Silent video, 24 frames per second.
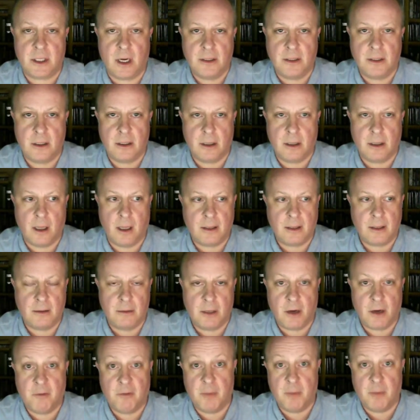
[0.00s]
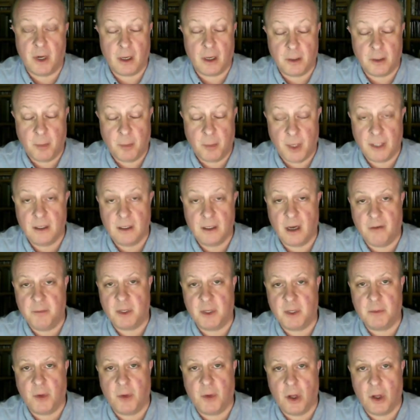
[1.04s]
underpin
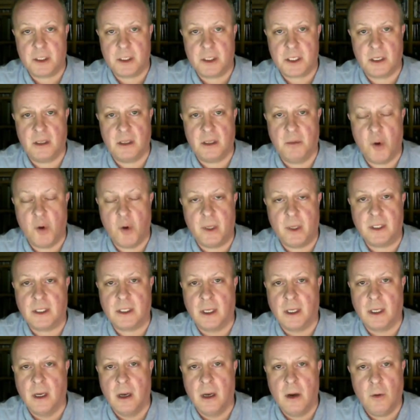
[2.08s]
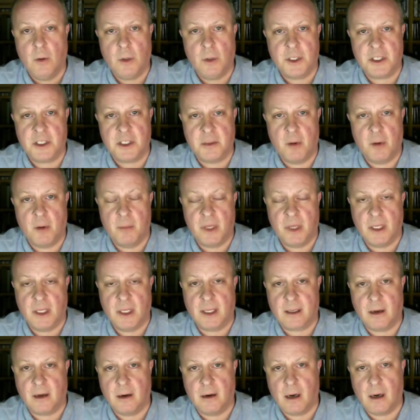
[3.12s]
government policy at the moment, which is about
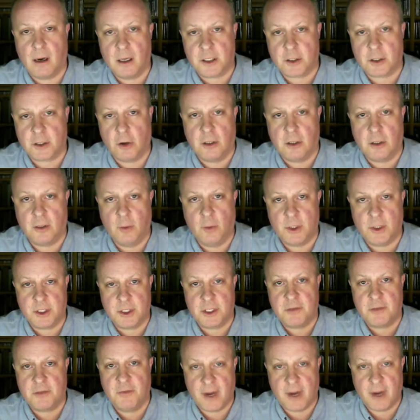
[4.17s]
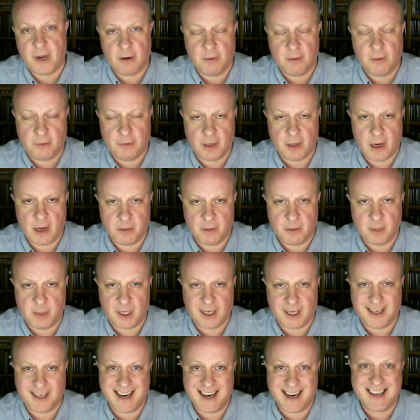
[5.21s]
building a Scotland is fairer for
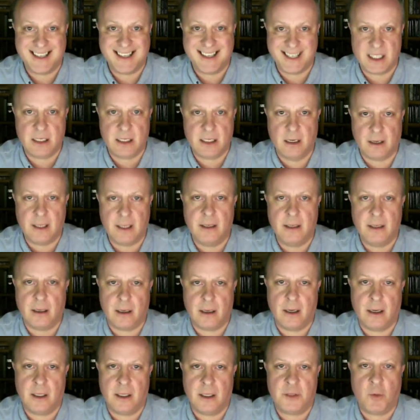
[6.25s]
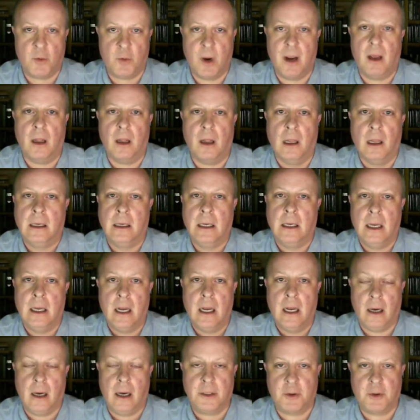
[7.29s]
everybody and is greener as well.
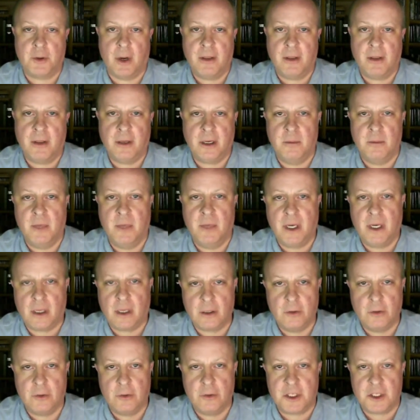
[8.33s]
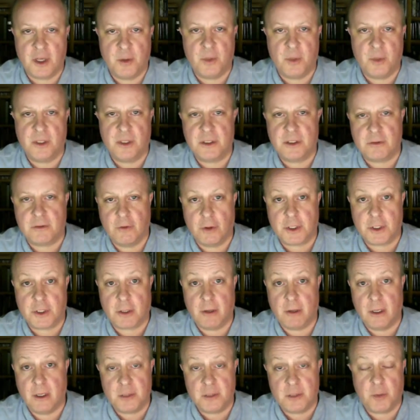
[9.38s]
And so I think in making those statements, Ross
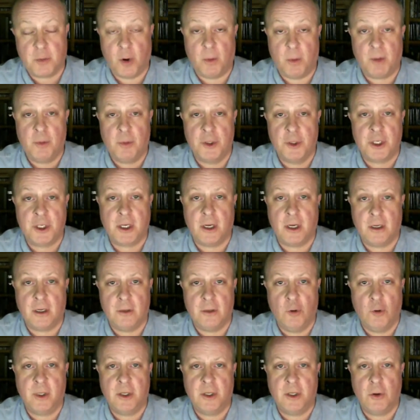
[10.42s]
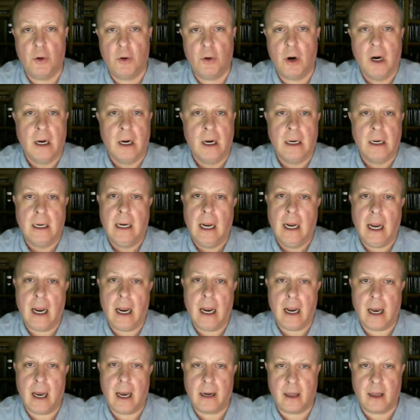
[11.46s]
Greer is probably pushing at an open door.
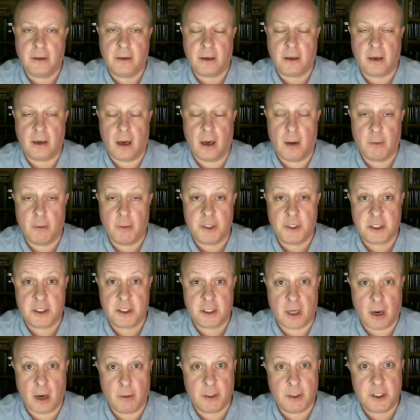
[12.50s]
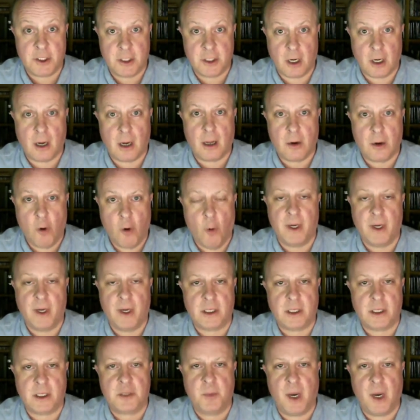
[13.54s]
And I think I would certainly hope
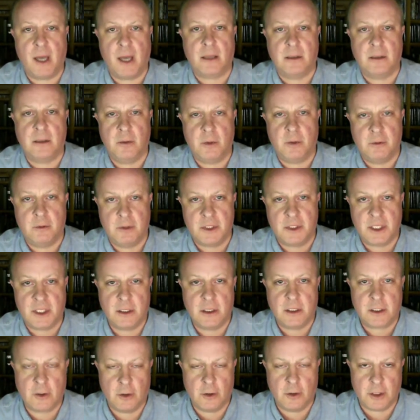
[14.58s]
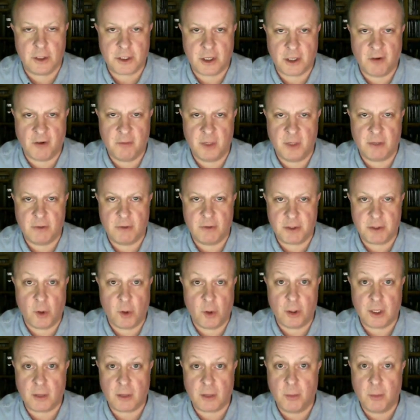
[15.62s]
and expect that we will see the Scottish Government
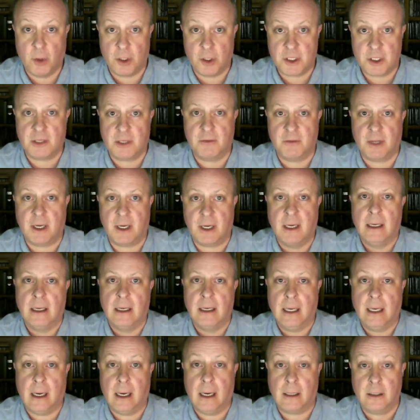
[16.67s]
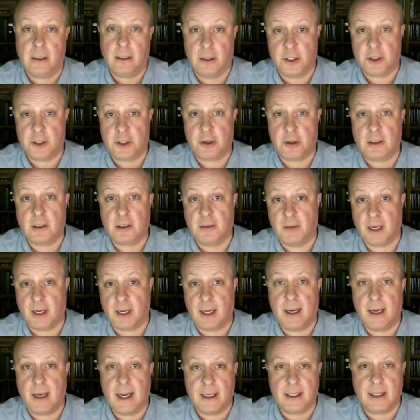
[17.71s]
responding positively and constructively
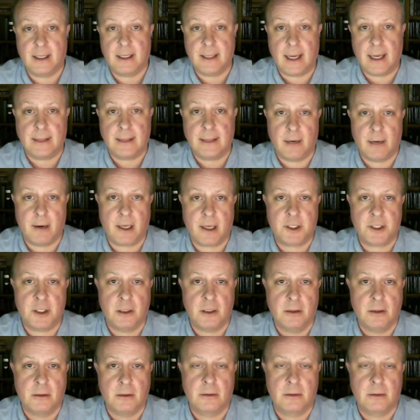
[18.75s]
and heading in that direction.